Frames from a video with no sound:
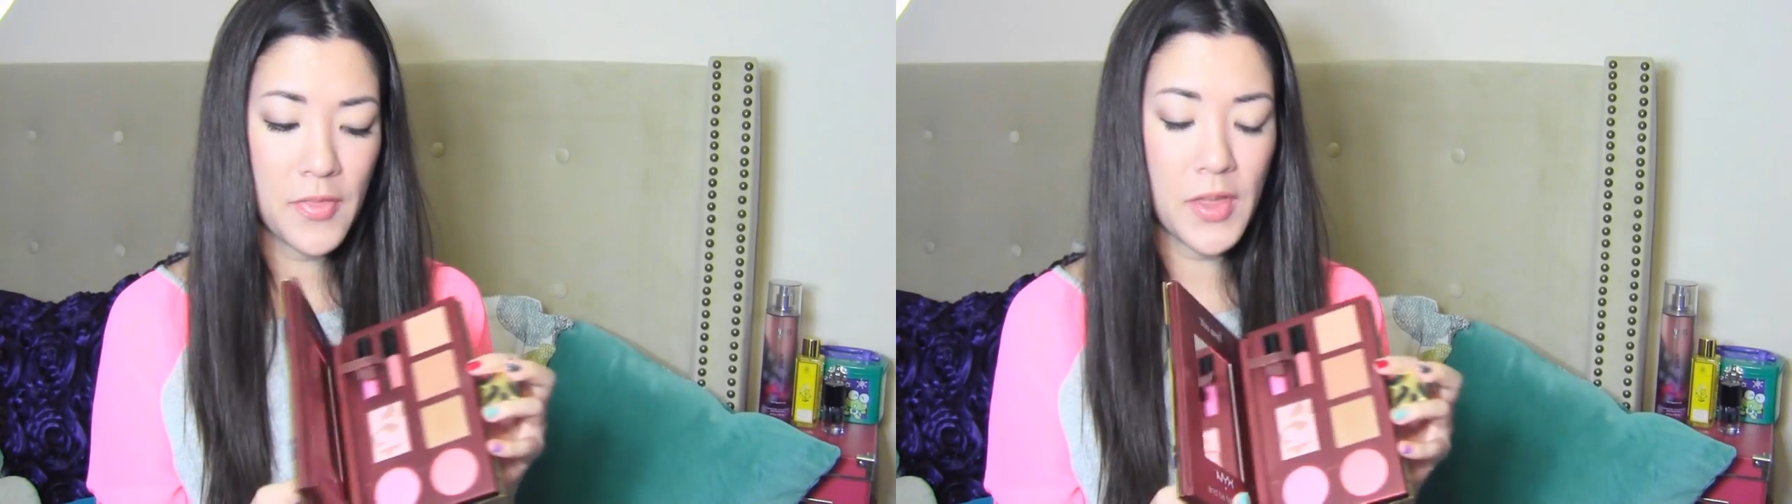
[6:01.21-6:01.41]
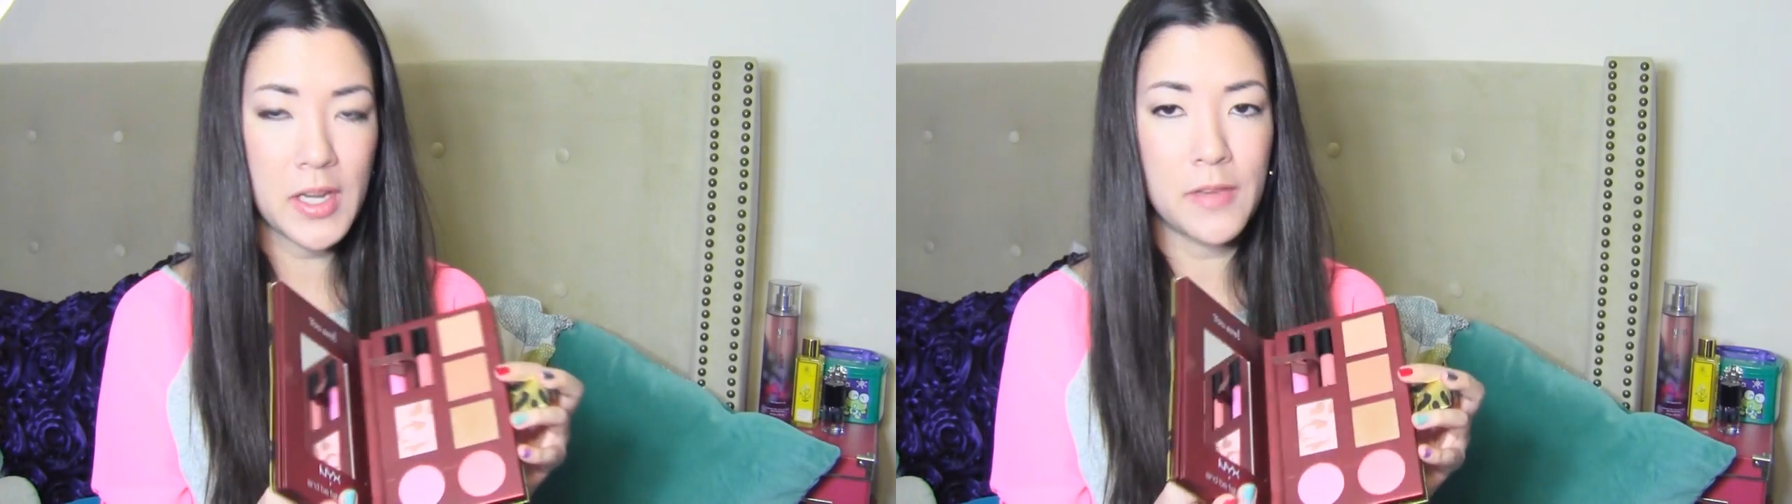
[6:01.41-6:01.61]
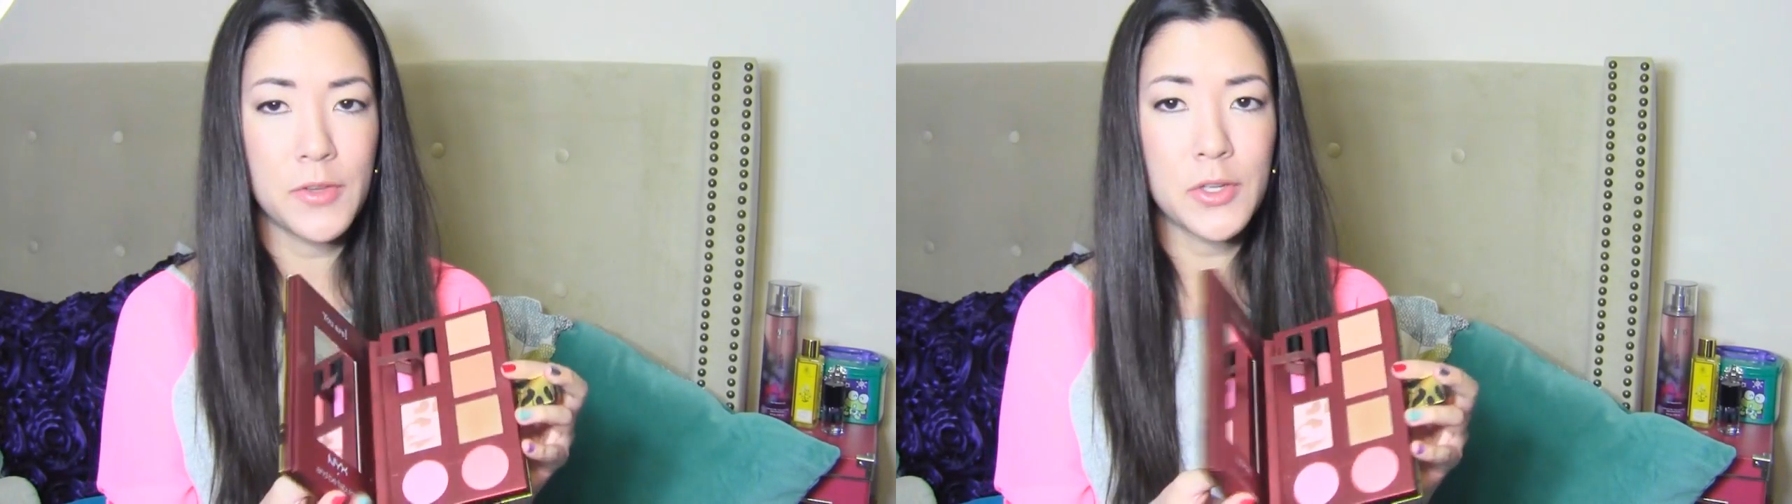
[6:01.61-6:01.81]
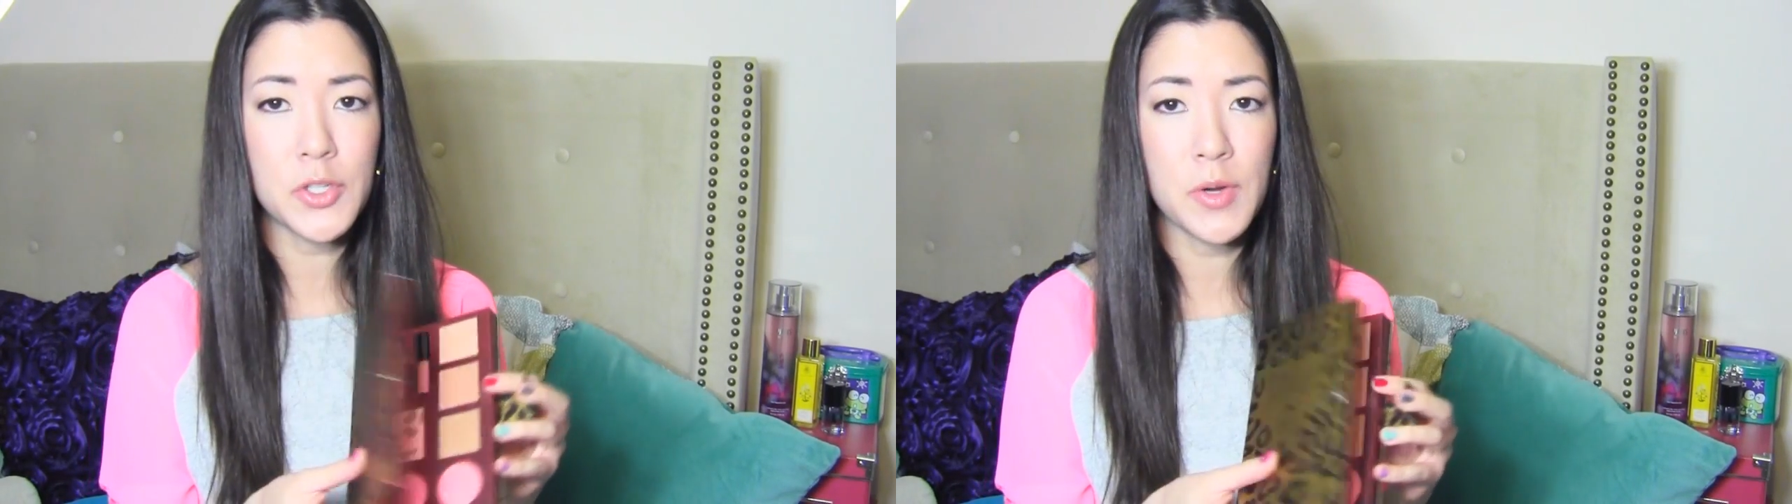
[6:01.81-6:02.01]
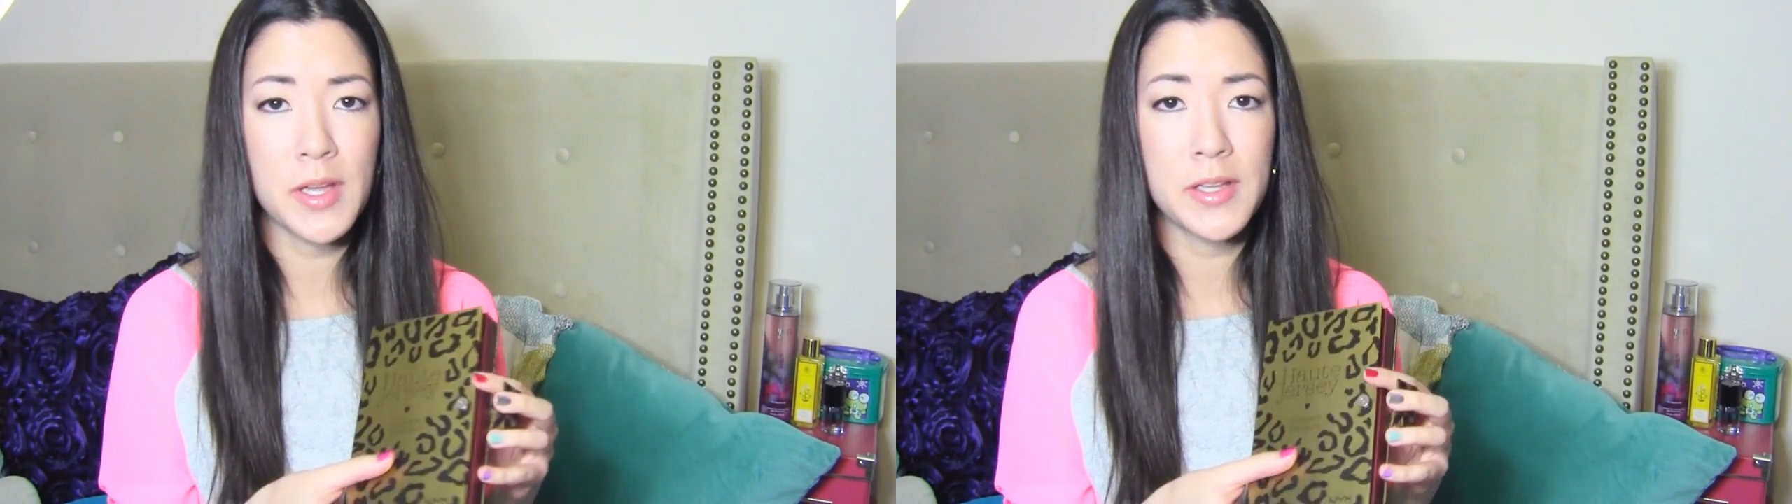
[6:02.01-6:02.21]
that if you're
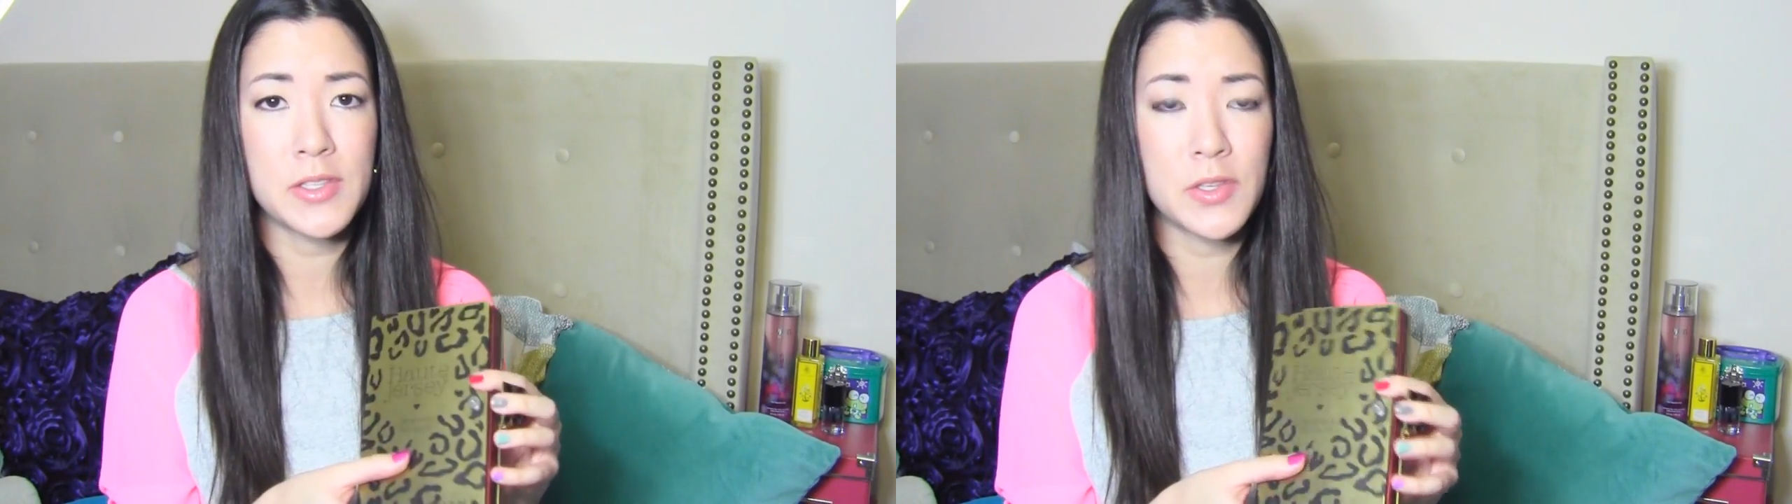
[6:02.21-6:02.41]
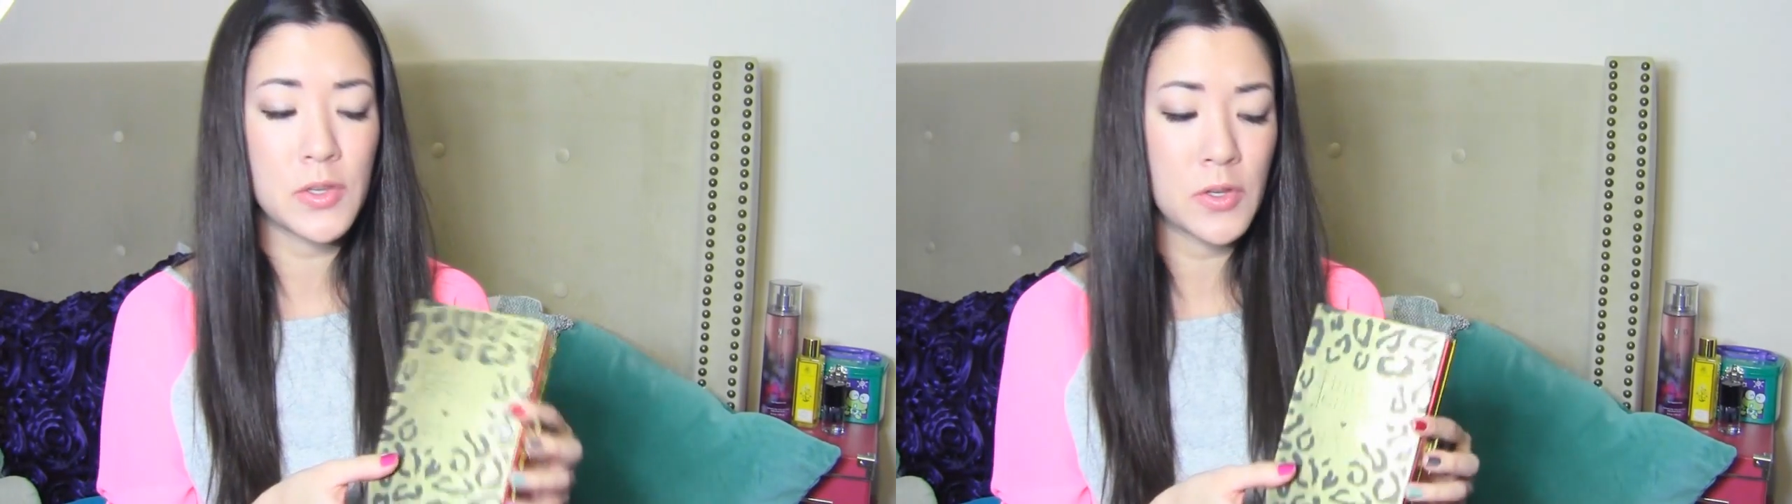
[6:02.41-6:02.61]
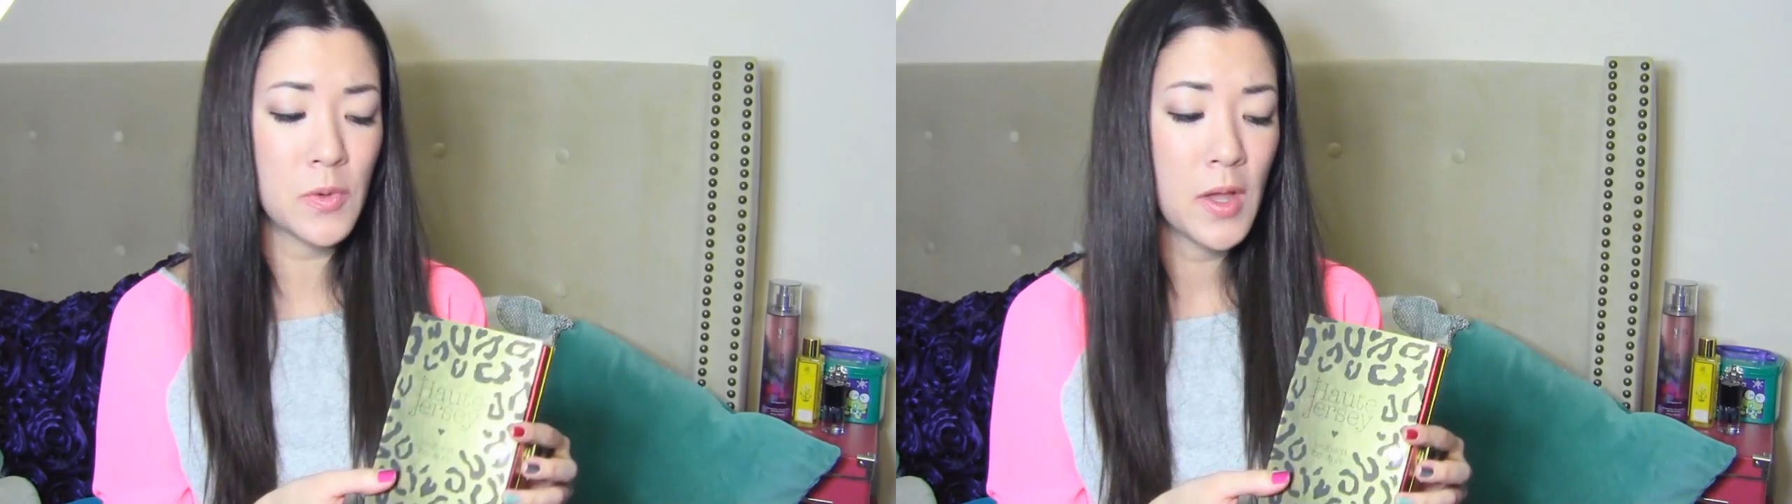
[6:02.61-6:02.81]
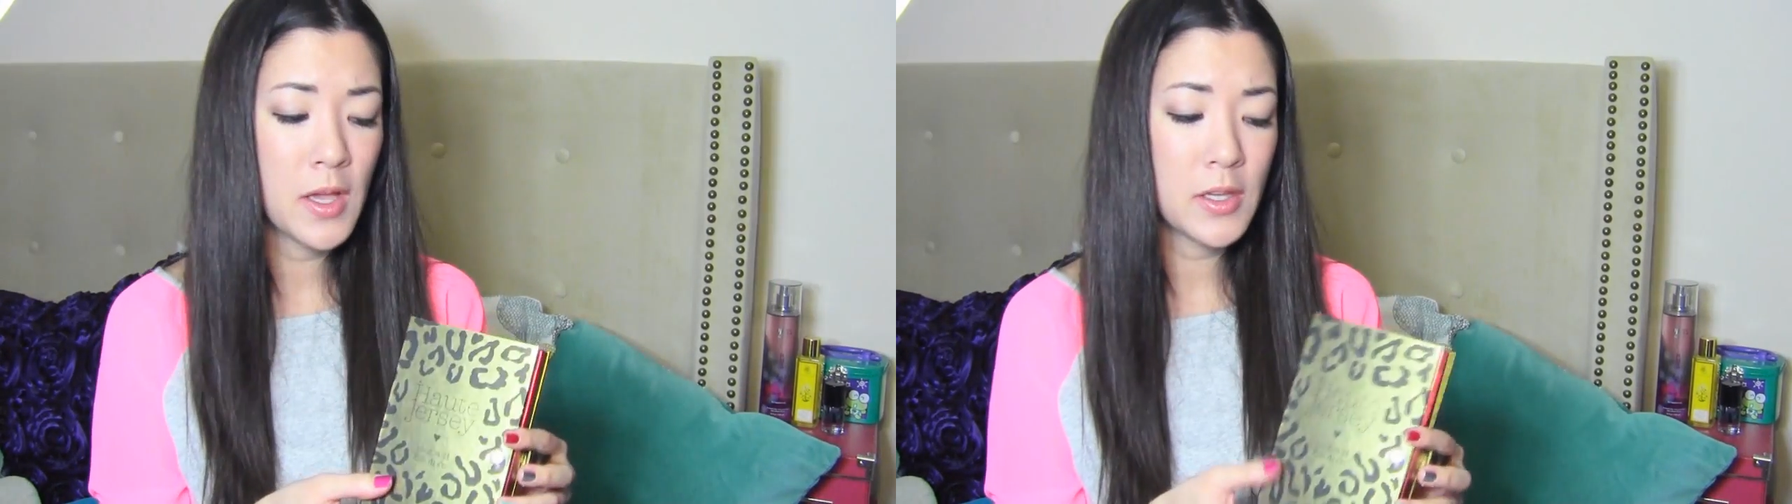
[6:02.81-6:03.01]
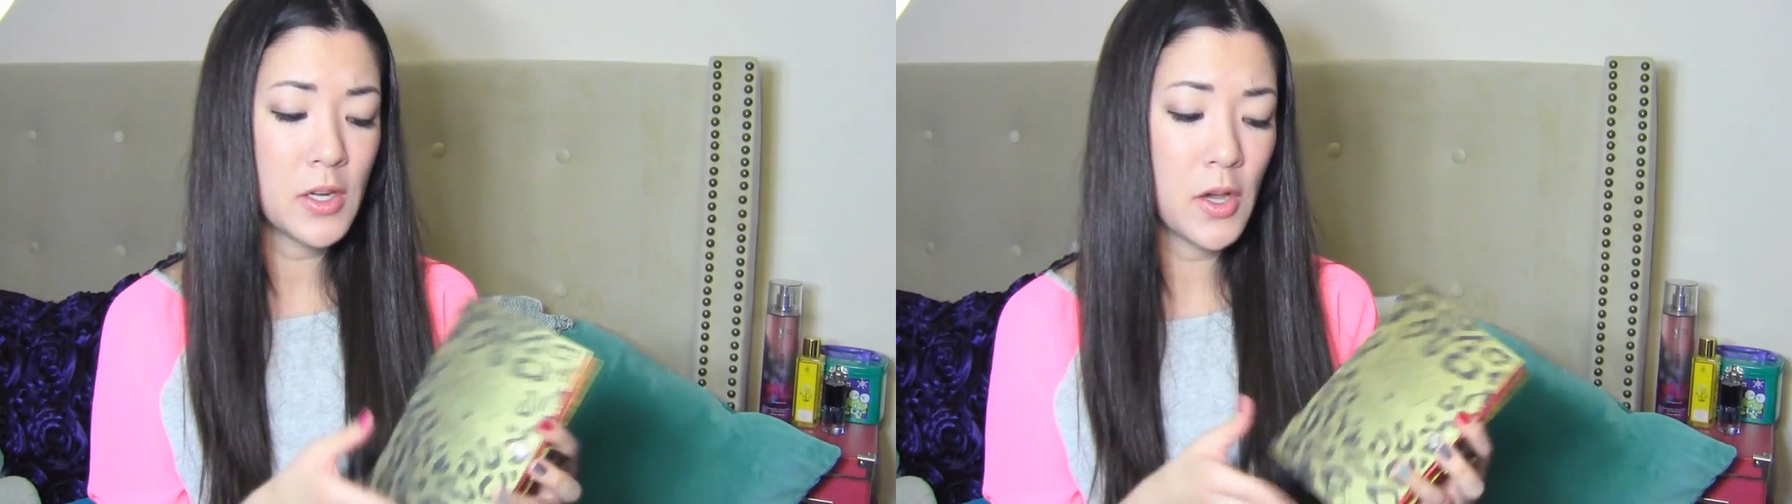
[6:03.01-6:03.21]
trying to,
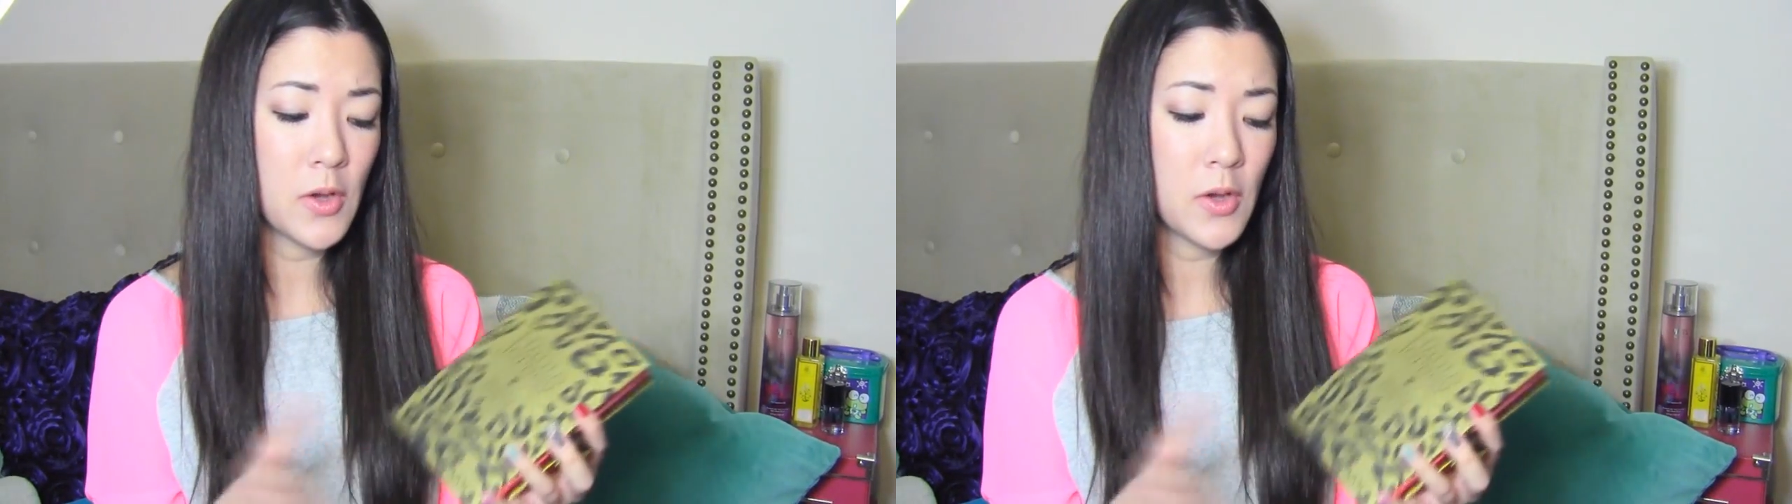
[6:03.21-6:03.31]
you